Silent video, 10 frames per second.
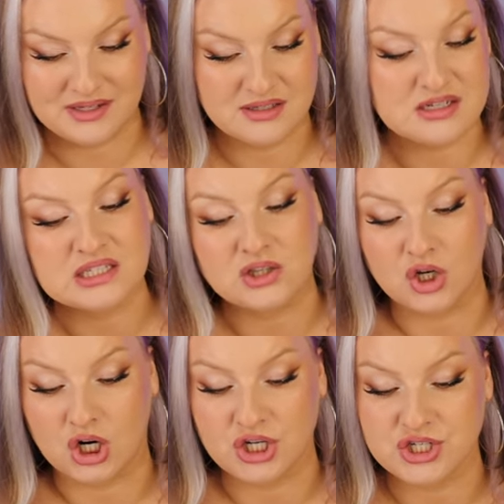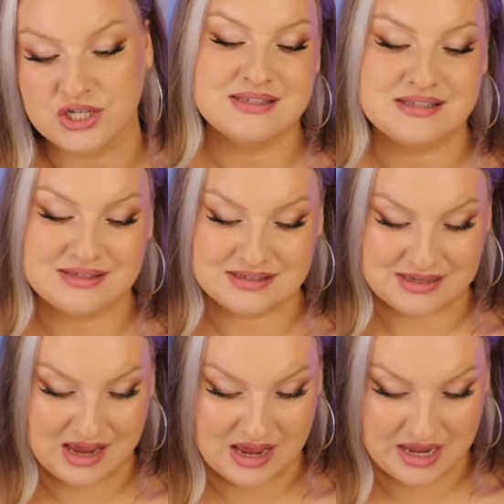such a large
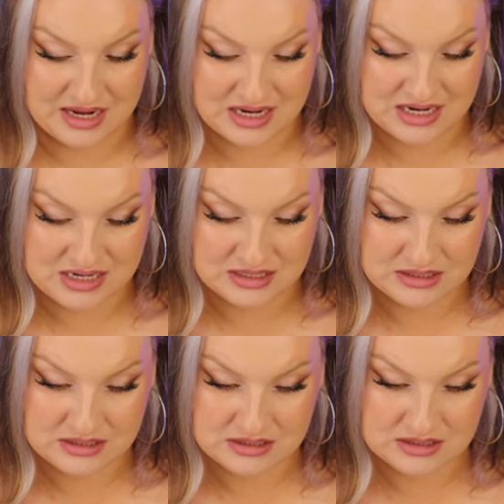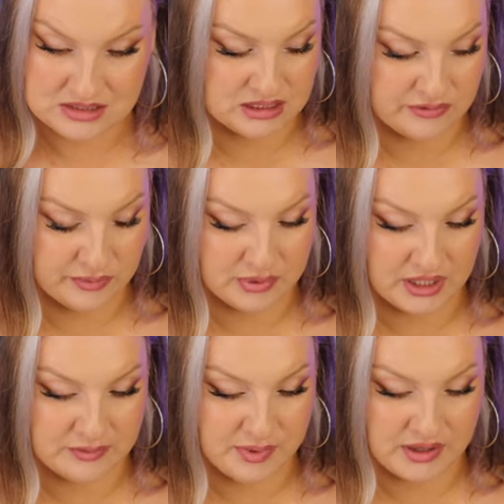size of a
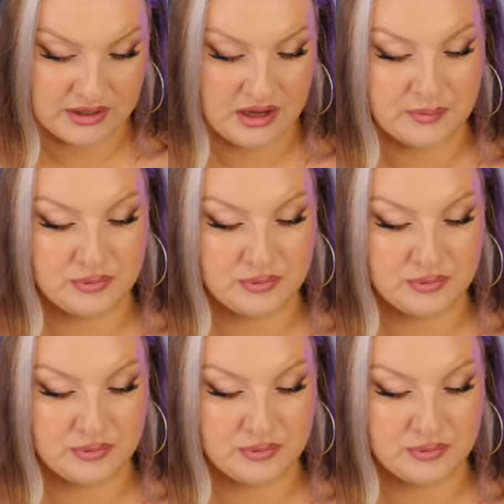blind buy.